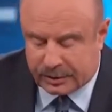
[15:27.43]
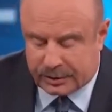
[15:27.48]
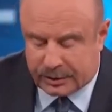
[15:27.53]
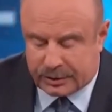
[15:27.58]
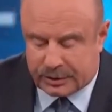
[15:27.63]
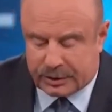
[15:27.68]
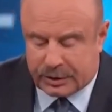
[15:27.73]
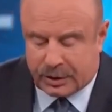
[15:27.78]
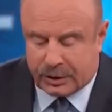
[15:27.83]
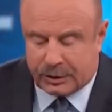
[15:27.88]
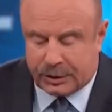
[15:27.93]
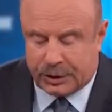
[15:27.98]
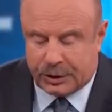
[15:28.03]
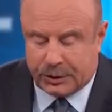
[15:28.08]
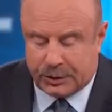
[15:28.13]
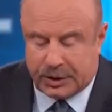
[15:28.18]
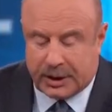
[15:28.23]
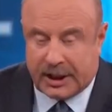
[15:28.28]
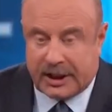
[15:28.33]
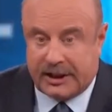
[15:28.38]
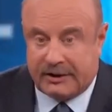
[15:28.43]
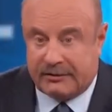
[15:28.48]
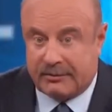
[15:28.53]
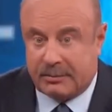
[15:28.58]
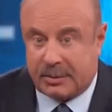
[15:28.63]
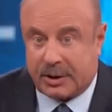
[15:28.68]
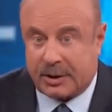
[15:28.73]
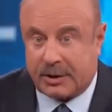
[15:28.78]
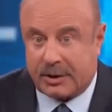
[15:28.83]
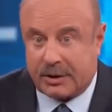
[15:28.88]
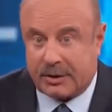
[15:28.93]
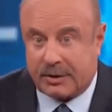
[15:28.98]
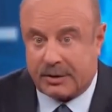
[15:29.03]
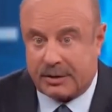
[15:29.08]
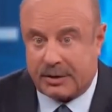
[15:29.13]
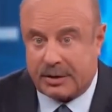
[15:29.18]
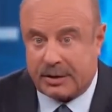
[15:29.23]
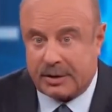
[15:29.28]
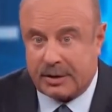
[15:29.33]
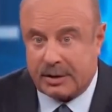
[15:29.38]
So you gave
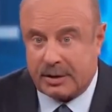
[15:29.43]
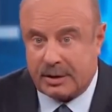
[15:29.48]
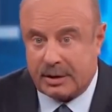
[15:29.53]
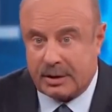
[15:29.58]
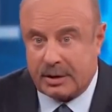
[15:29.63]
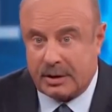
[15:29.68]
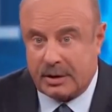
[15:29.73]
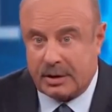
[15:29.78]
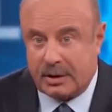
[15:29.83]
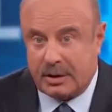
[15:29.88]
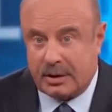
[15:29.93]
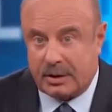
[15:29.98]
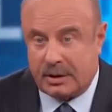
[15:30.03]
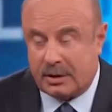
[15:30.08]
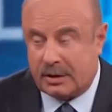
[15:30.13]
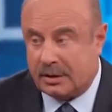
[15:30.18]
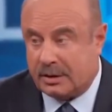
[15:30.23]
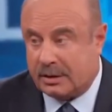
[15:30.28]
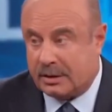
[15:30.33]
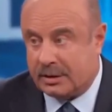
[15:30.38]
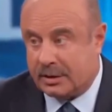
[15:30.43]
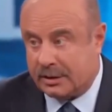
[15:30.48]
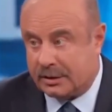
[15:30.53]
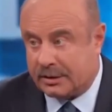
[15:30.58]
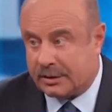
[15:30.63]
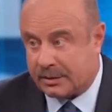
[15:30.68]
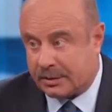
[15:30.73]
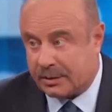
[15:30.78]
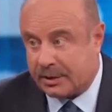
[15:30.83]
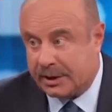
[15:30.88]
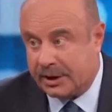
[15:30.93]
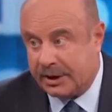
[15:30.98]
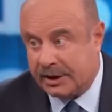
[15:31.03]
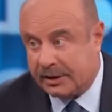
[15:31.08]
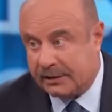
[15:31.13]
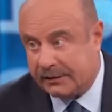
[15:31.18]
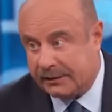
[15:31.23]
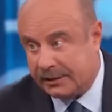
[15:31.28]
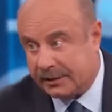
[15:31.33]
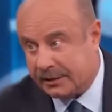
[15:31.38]
birth to three
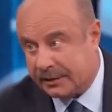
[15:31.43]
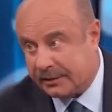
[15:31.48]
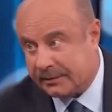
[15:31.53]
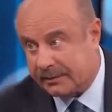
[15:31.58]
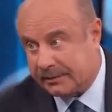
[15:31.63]
of your